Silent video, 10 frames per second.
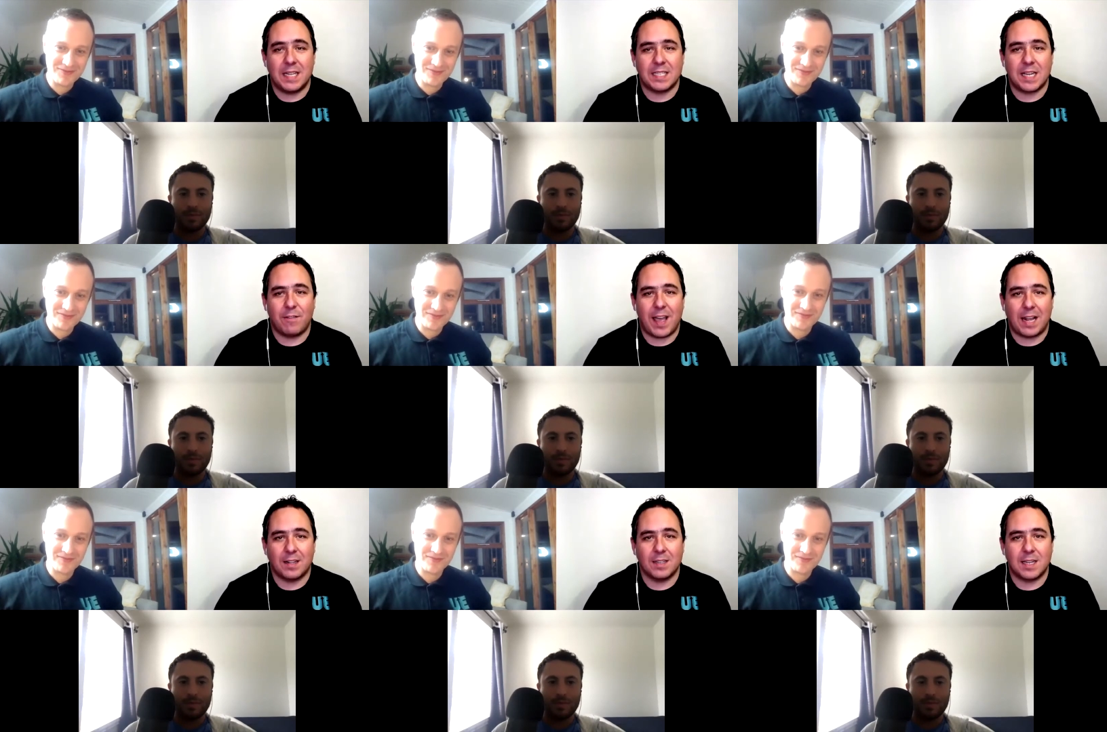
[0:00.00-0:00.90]
Speaker 1: self
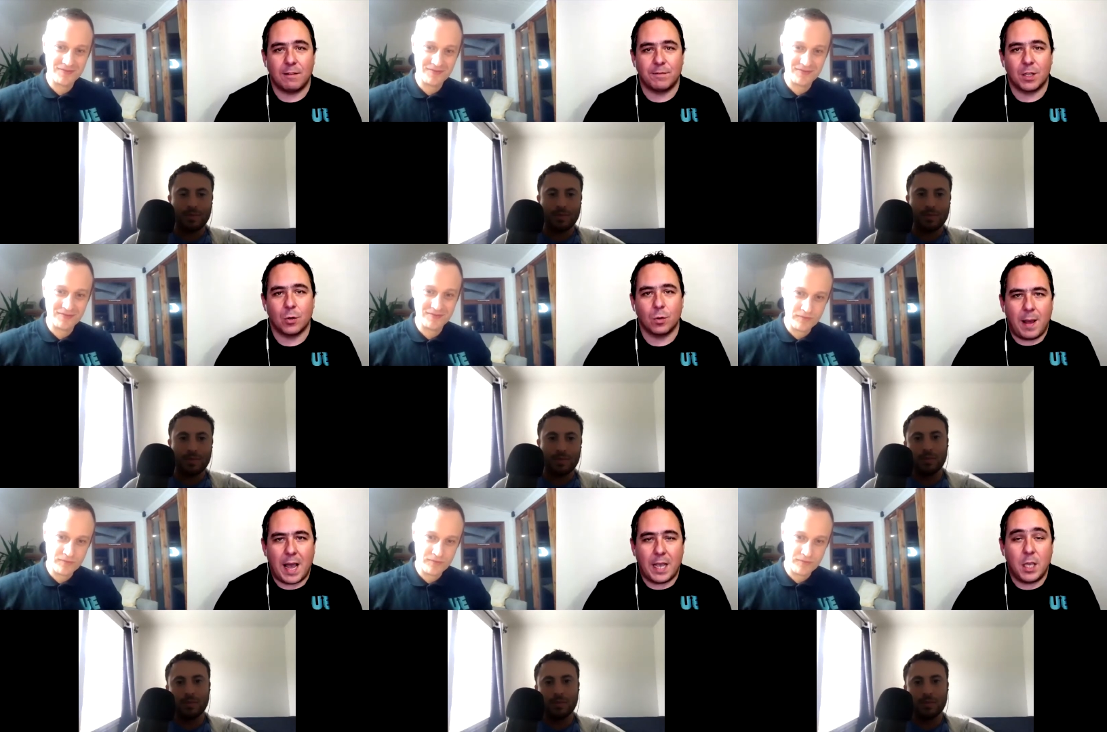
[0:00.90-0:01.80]
hacked and self decoded.
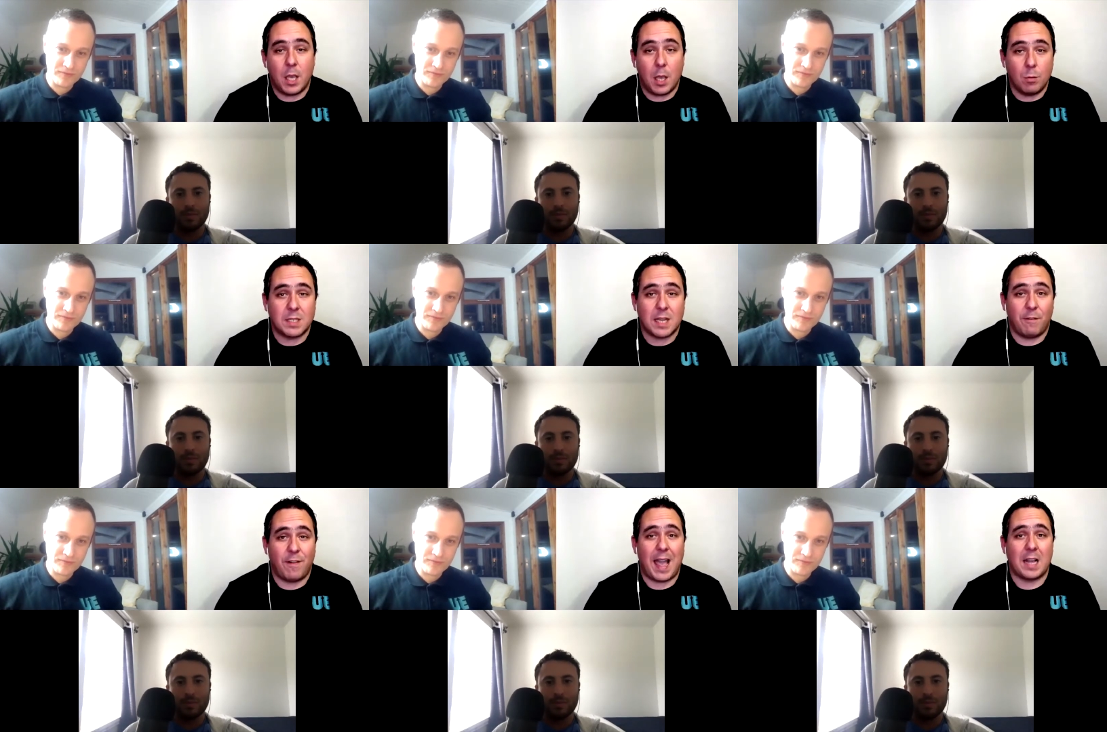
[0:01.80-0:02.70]
I use
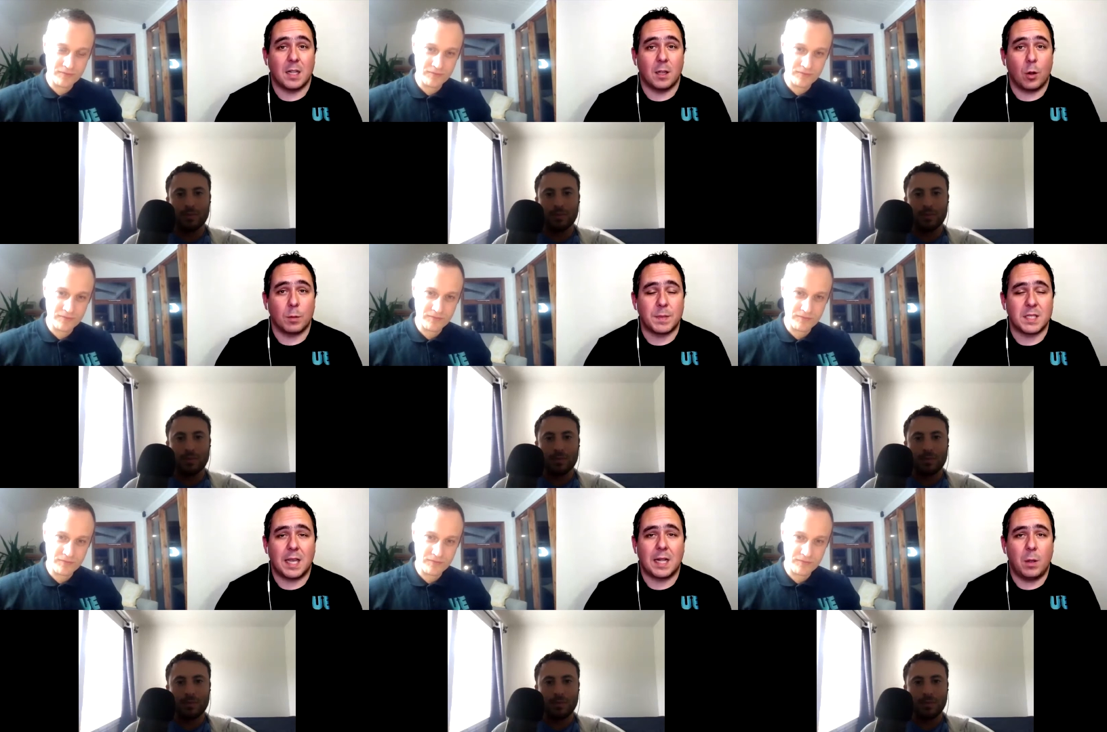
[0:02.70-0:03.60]
self hacked a lot,
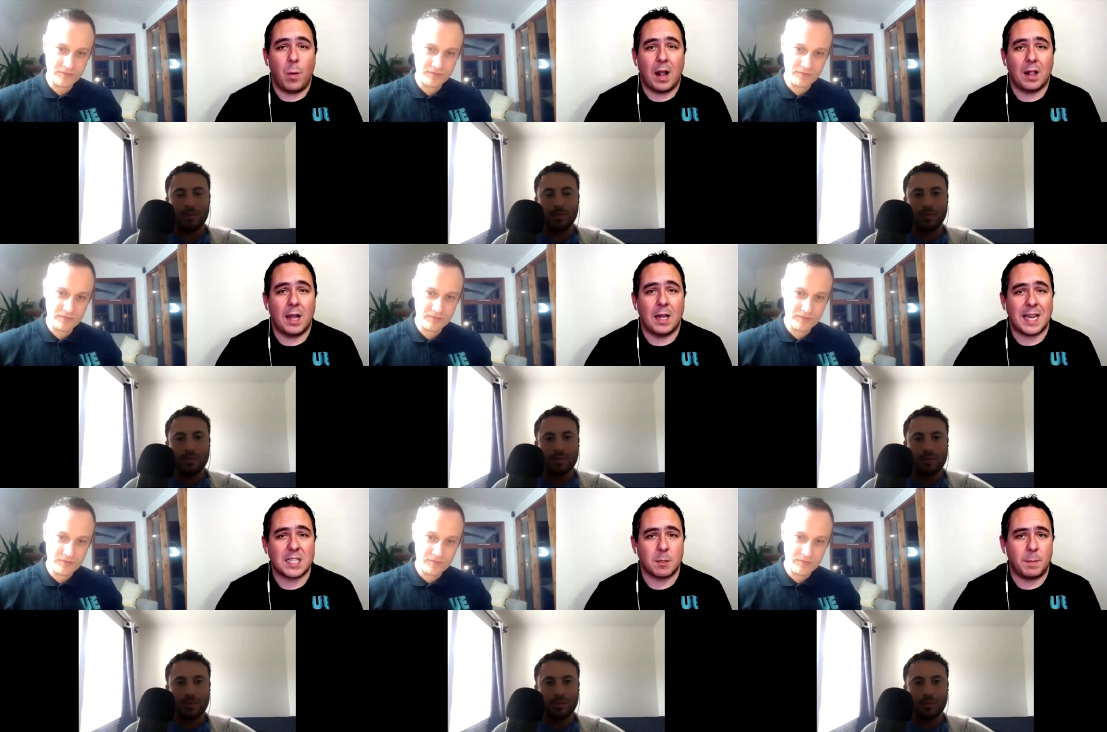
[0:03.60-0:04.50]
particularly when clients
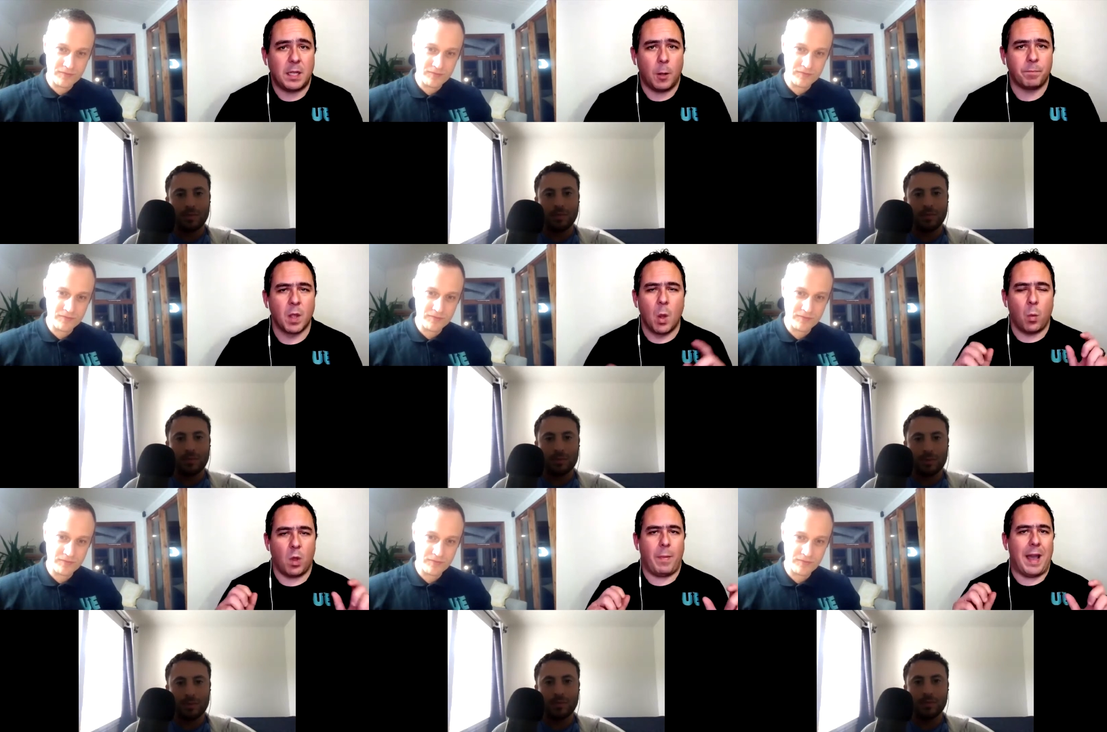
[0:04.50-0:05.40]
ask me, you know,
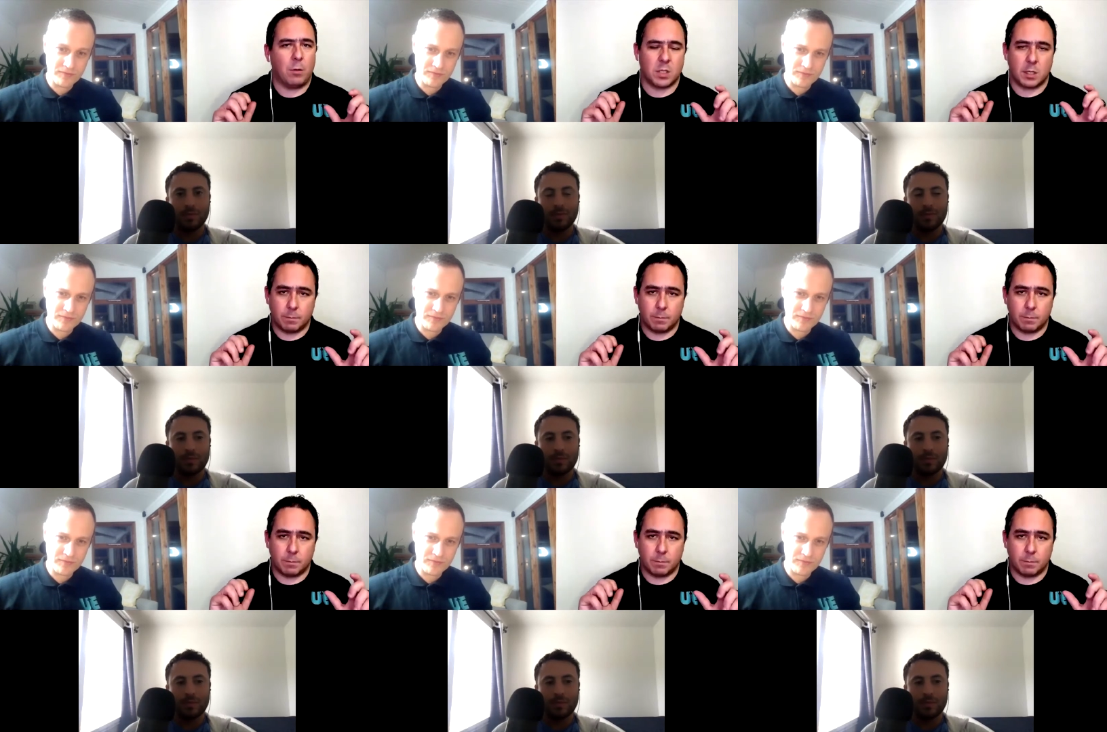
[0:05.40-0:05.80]
what about